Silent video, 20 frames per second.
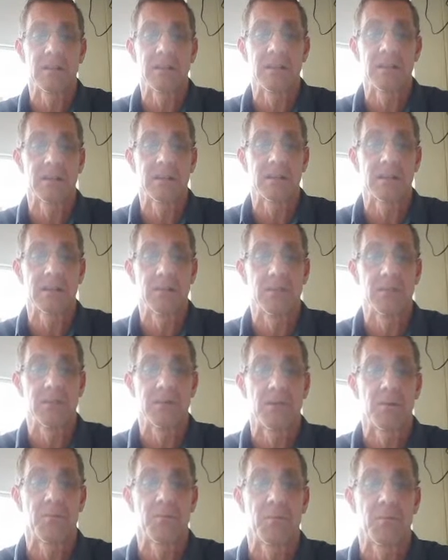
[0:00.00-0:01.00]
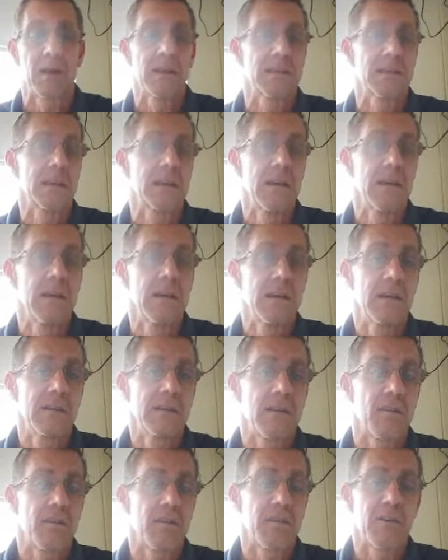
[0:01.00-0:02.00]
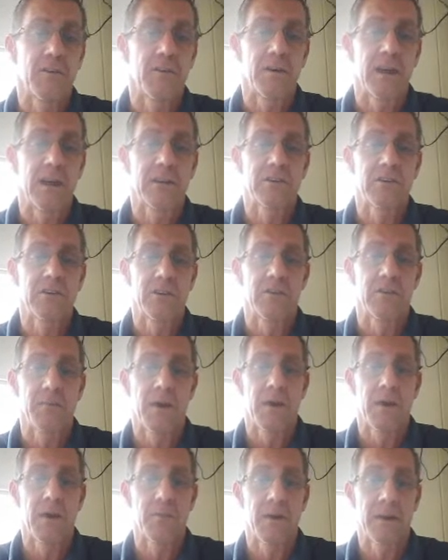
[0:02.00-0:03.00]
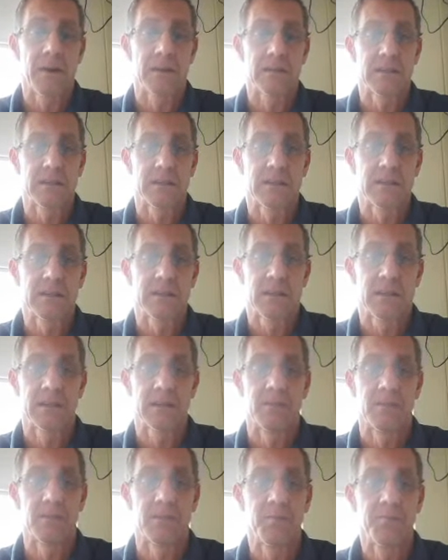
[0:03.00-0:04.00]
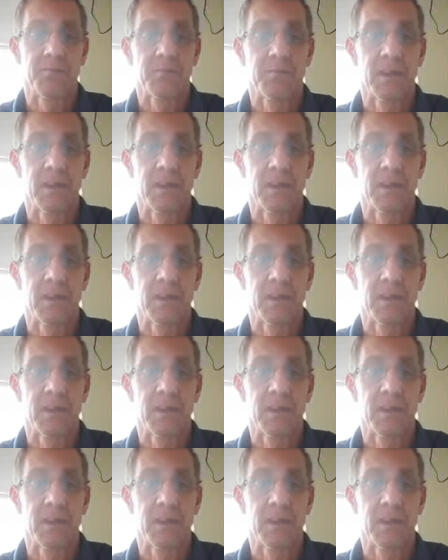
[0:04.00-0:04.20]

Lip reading: that these skills are in place so that their next year in mathematics is successful.